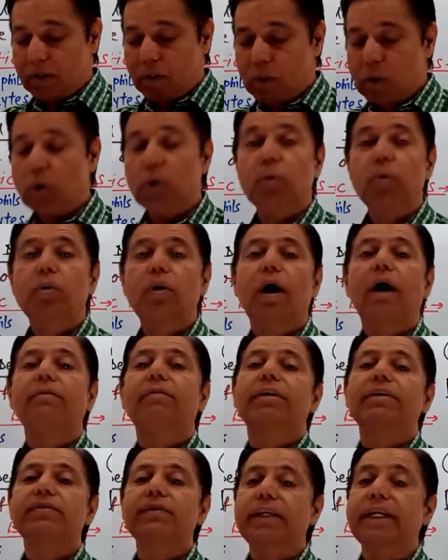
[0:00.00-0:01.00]
to
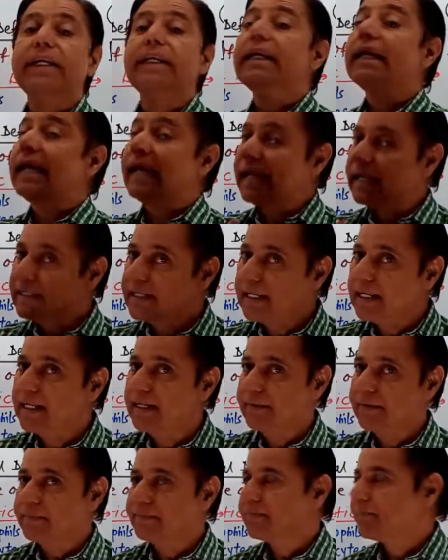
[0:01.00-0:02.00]
our skin
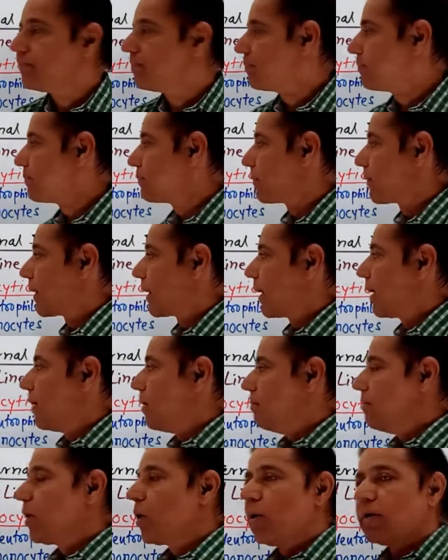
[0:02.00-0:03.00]
easily
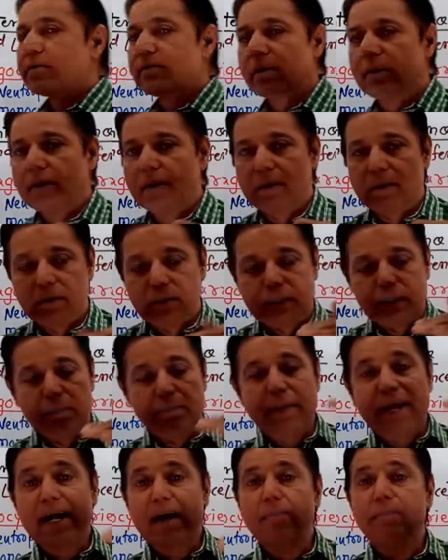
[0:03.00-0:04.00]
because the
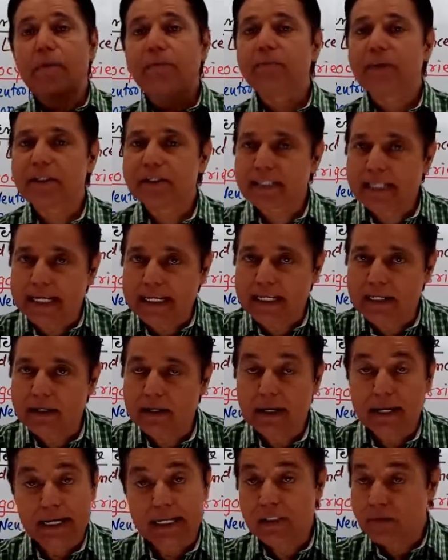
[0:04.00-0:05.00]
makeup of the
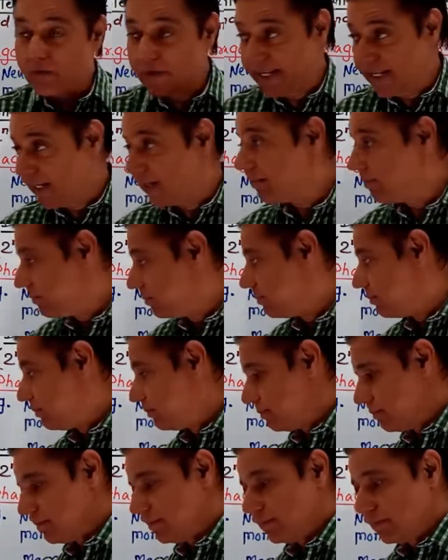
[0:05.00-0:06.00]
skin is very
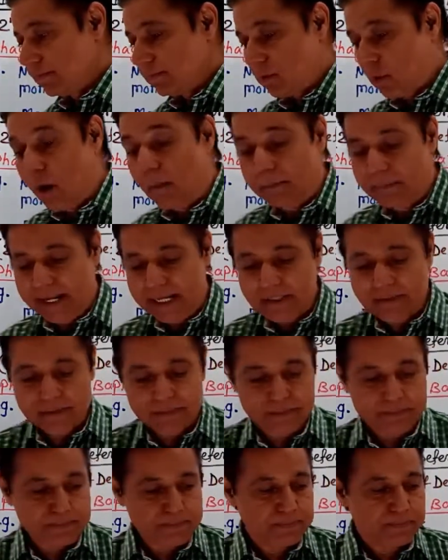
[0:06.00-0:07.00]

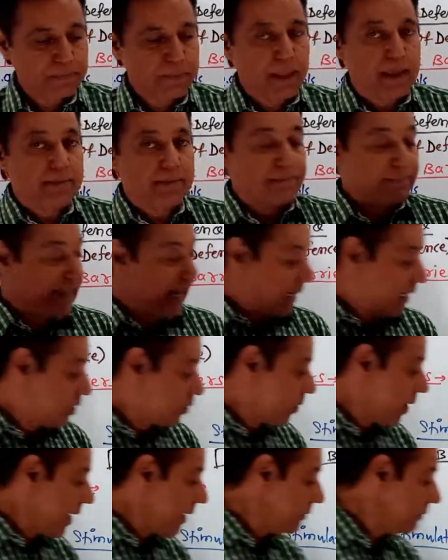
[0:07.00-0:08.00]
complex. That is
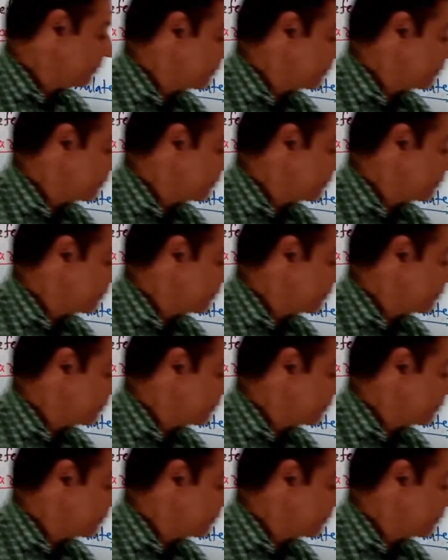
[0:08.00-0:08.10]
why